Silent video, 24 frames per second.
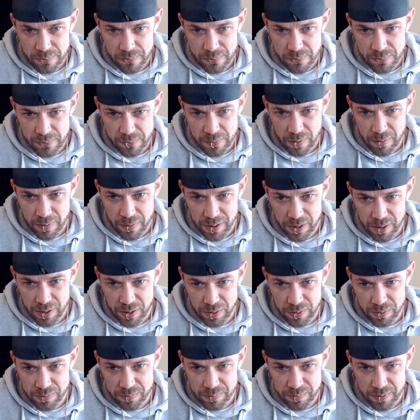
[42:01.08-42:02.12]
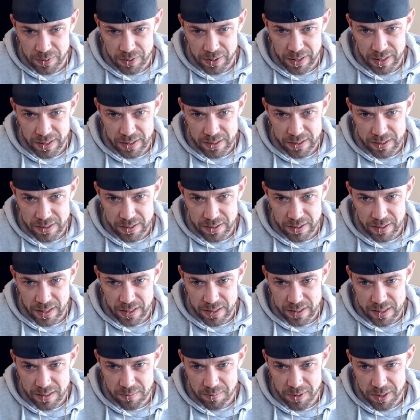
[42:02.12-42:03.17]
Very cool. You get this, you get
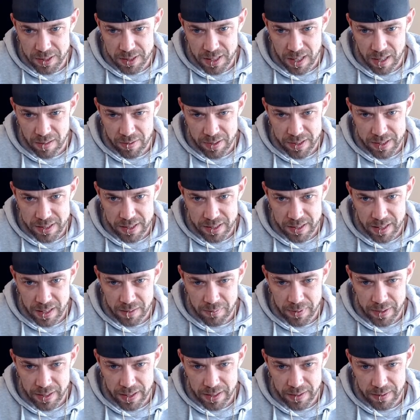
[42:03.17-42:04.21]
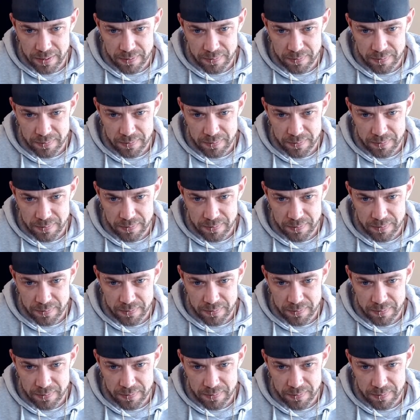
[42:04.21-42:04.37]
some of the turrets in there with it.